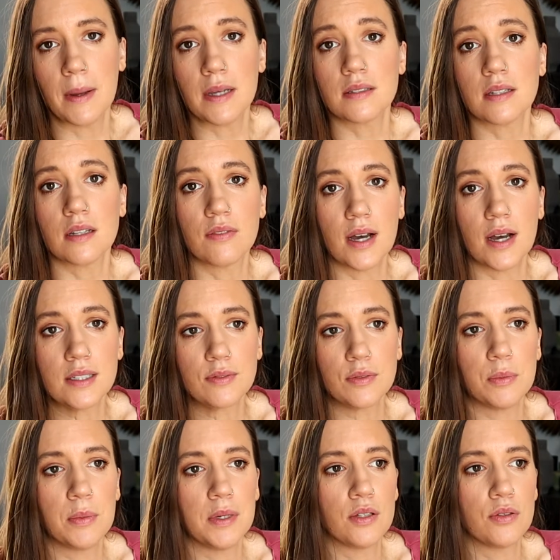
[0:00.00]
best advice
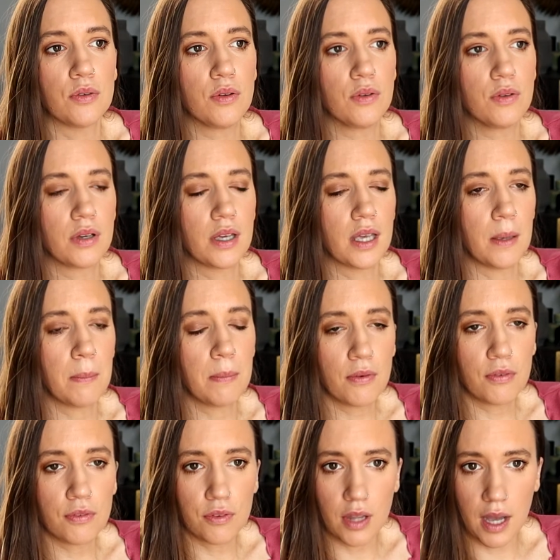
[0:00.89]
would be to keep
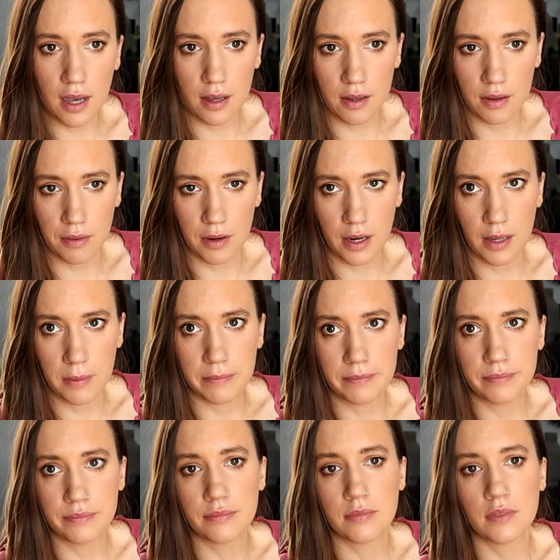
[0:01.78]
a food diary,
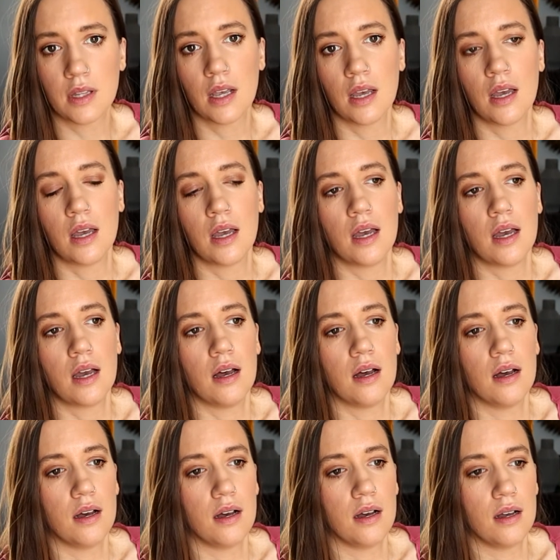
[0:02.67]

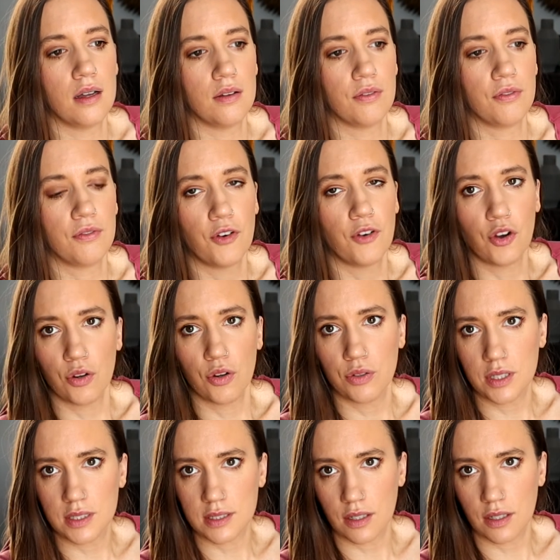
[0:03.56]

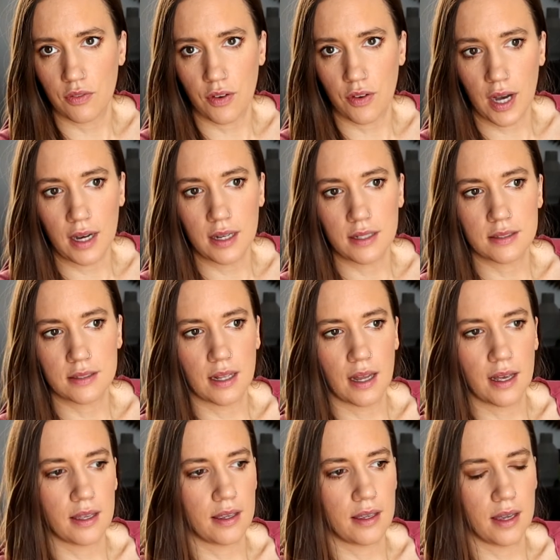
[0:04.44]
follow this advice,
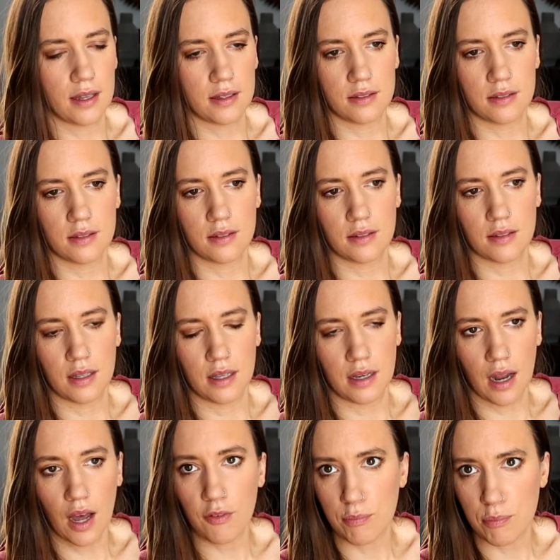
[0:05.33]
like get
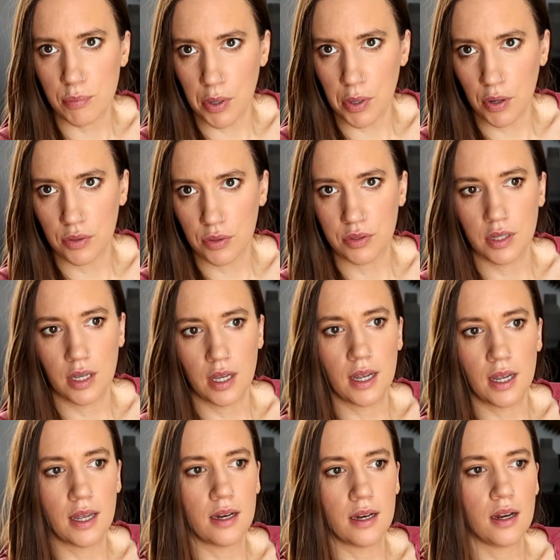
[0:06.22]
enough
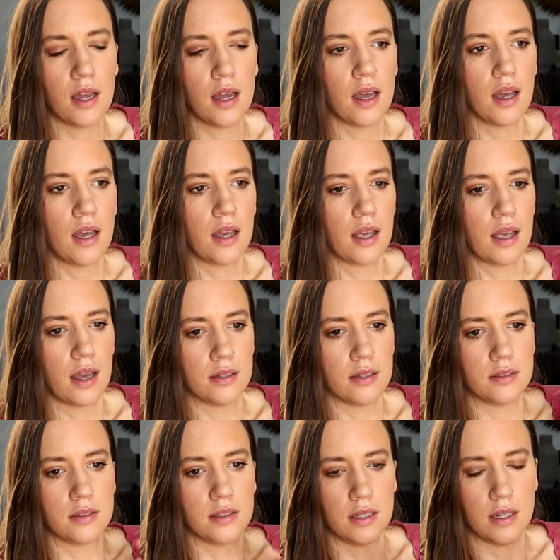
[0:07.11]
protein,
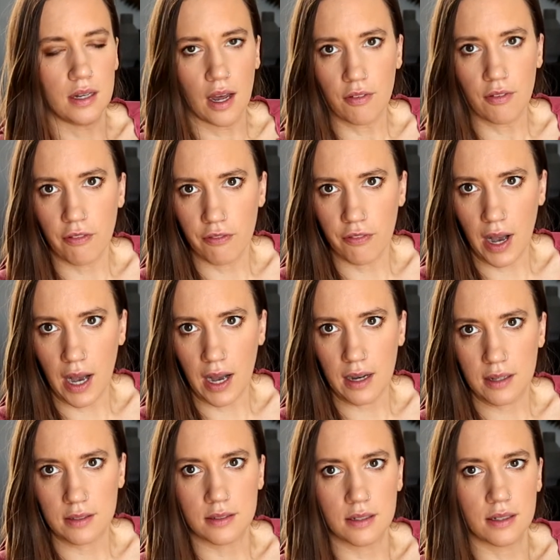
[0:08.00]
get enough
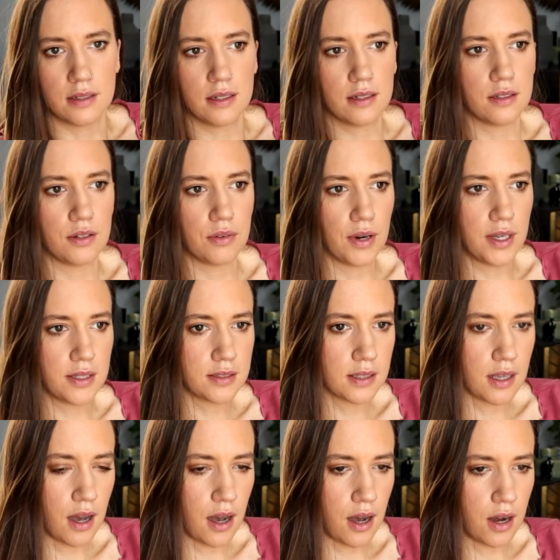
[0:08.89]
fat, and then the
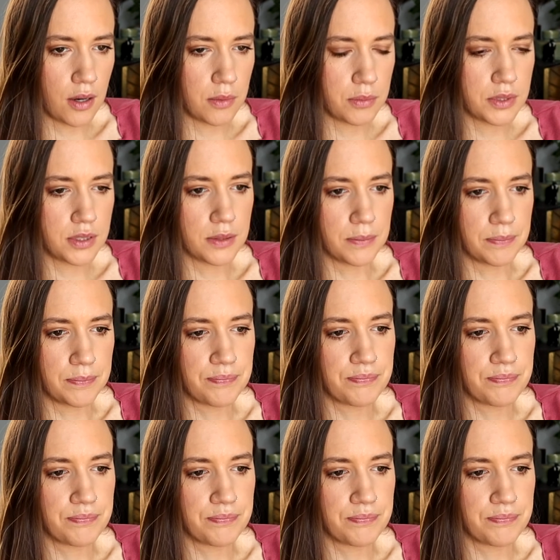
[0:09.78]
rest carbs.